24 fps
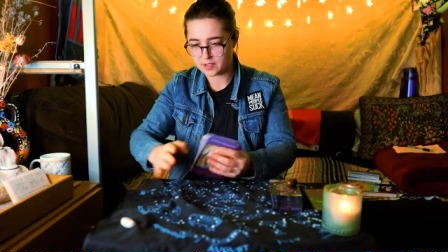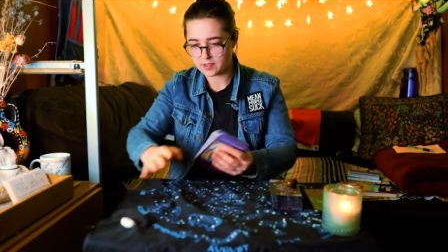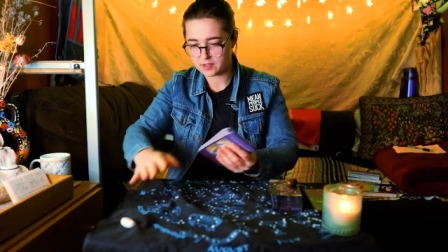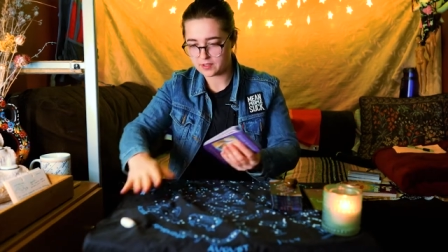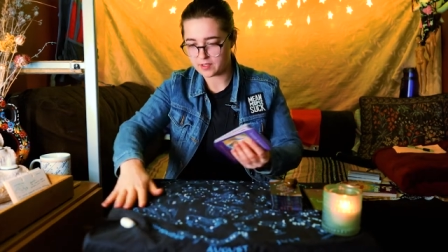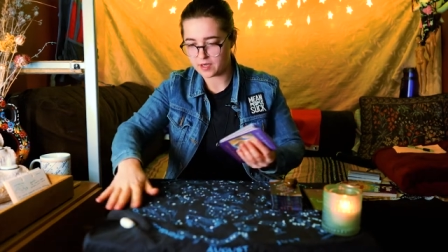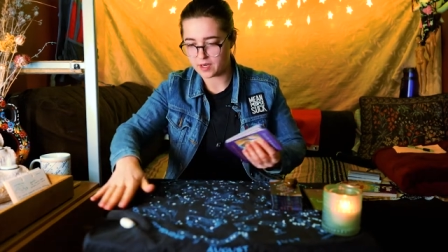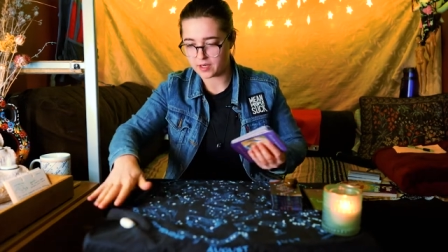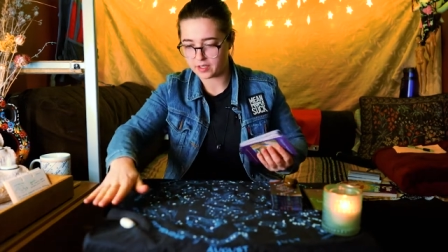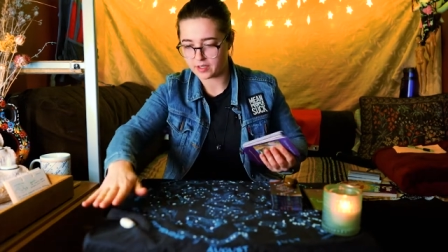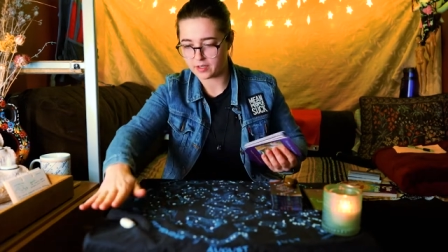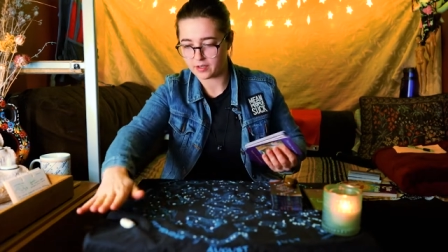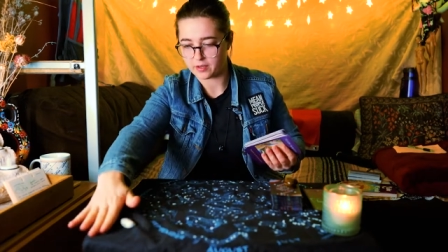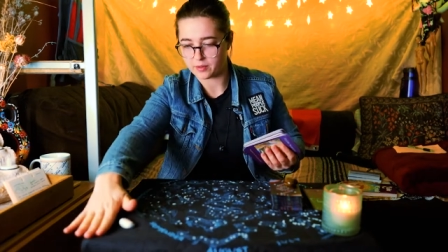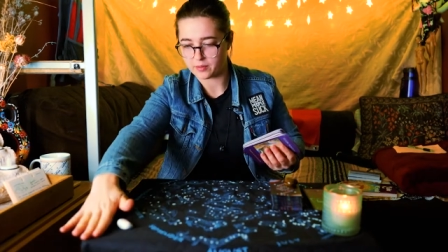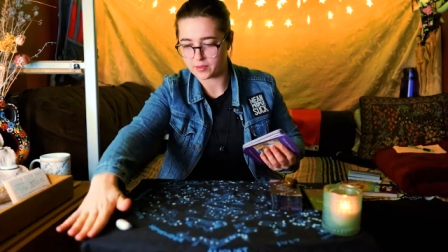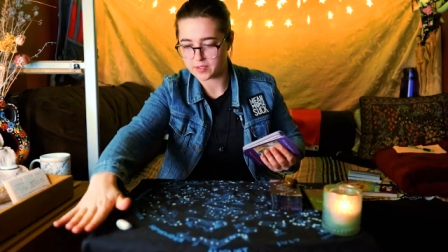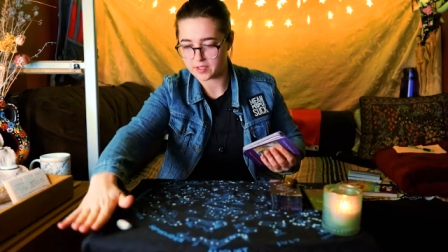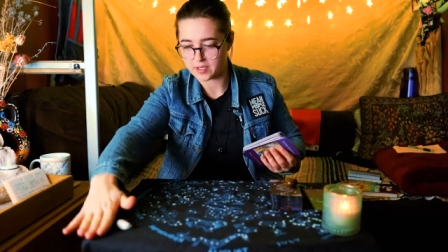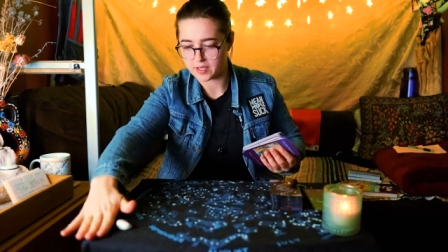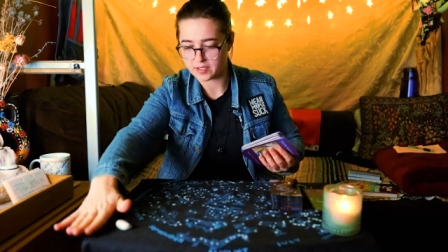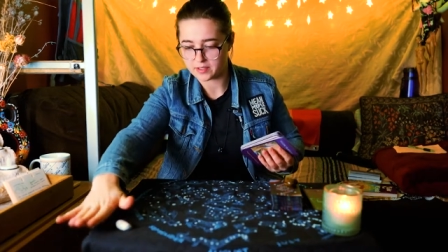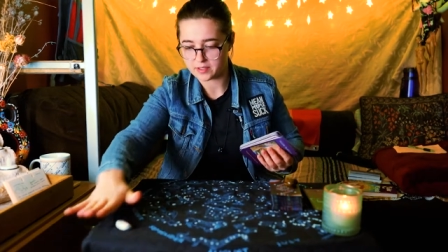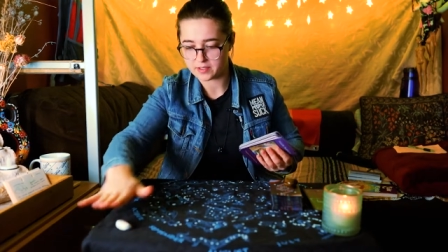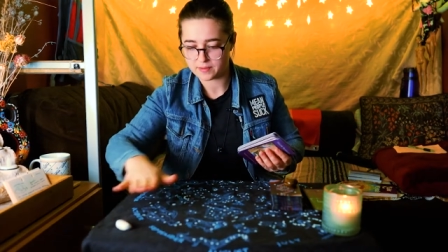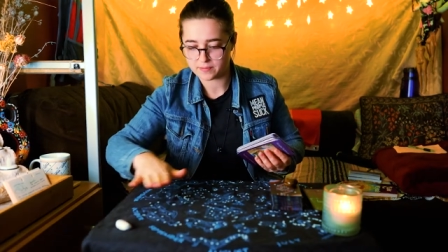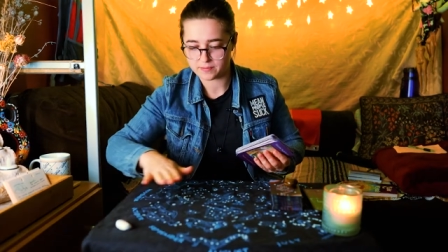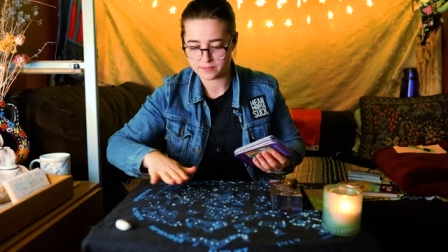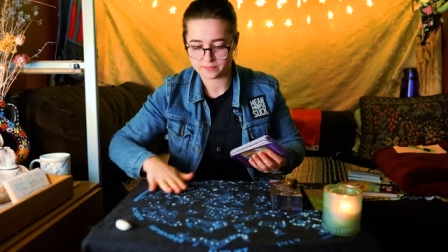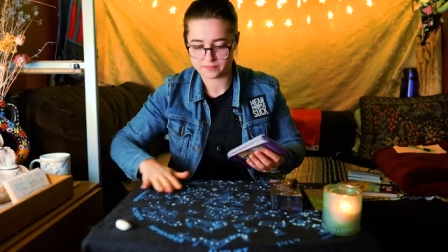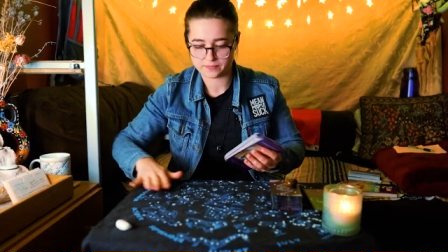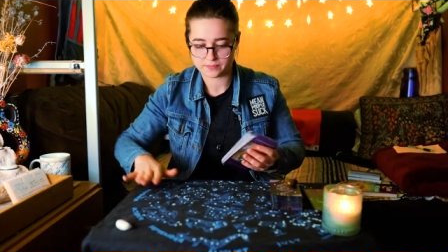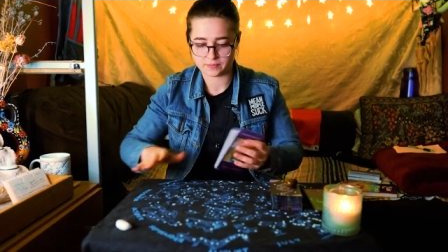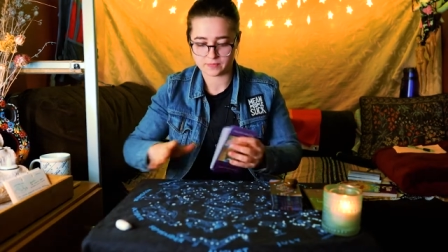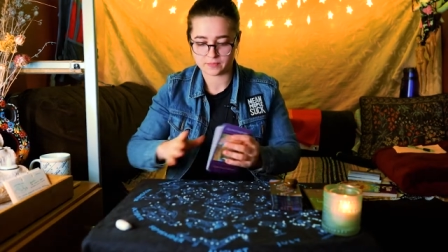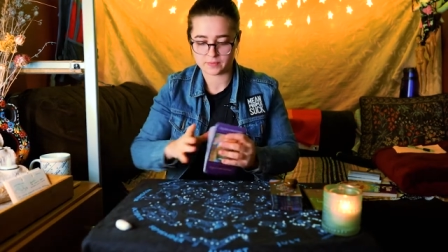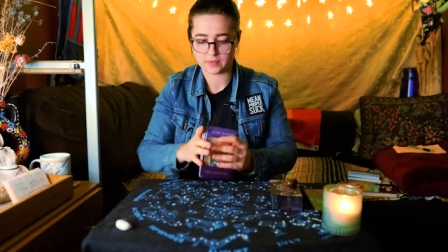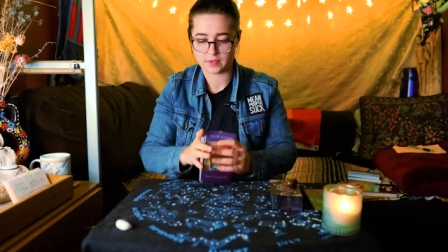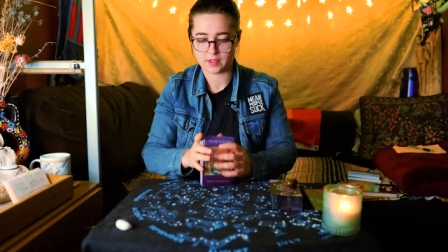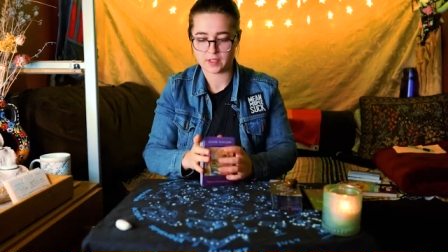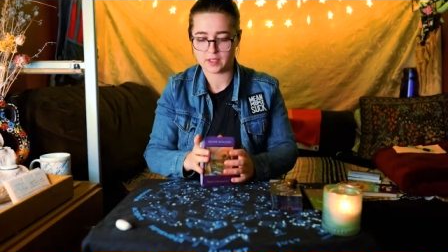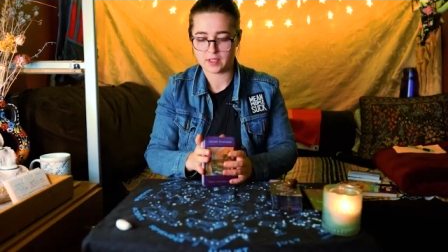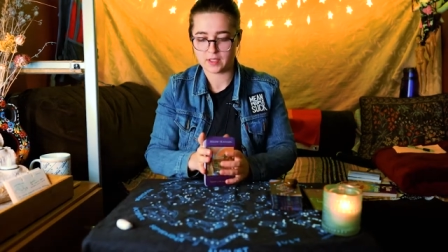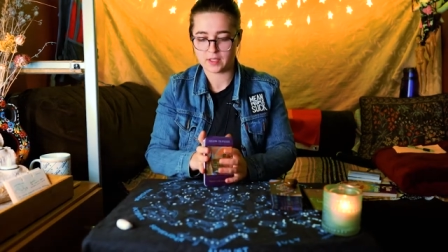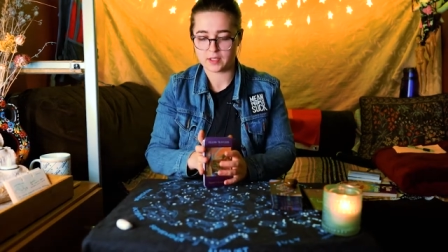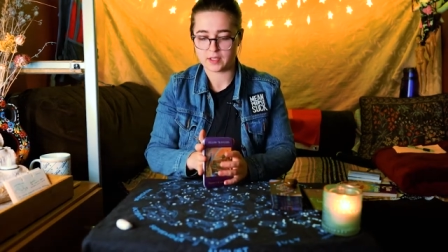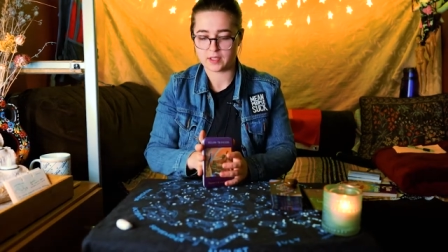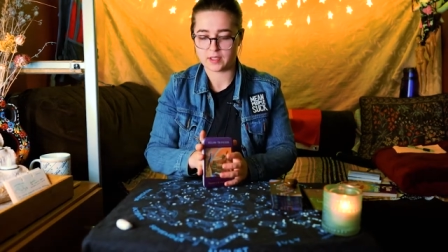talking to her was nice.
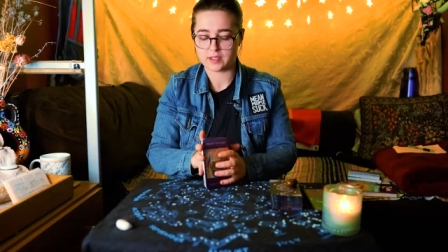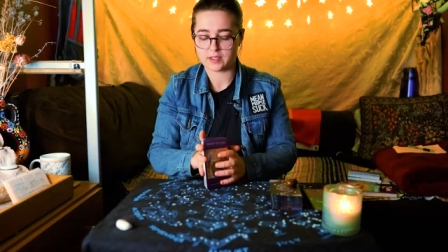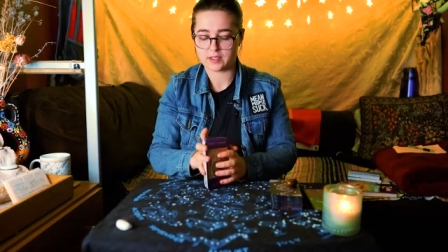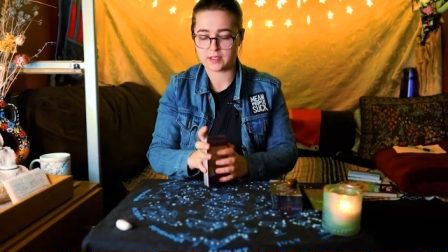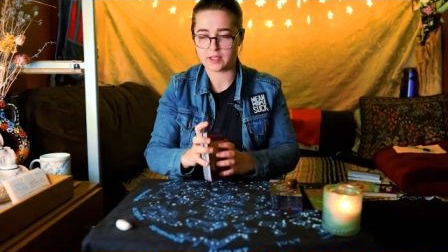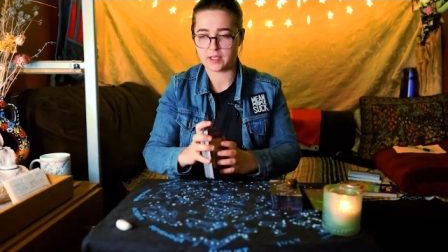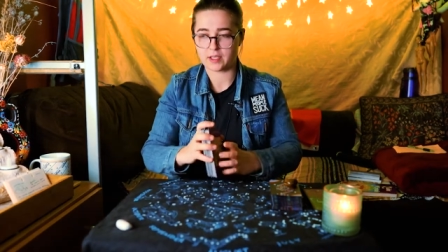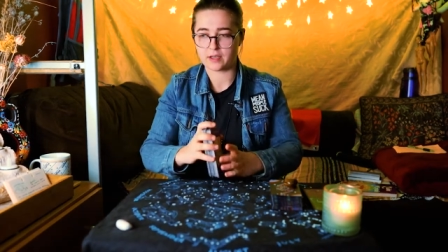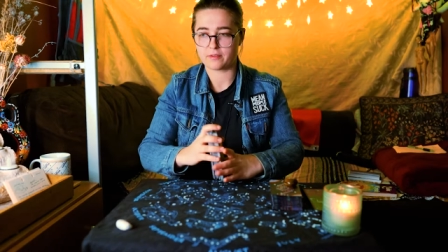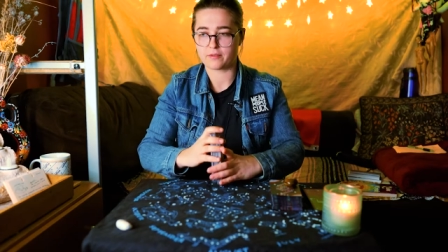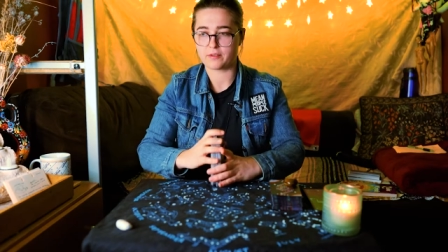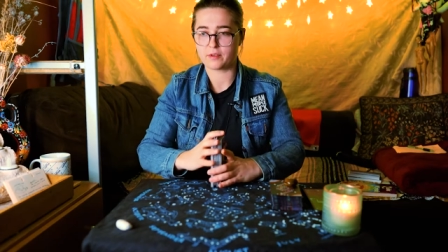Let's get a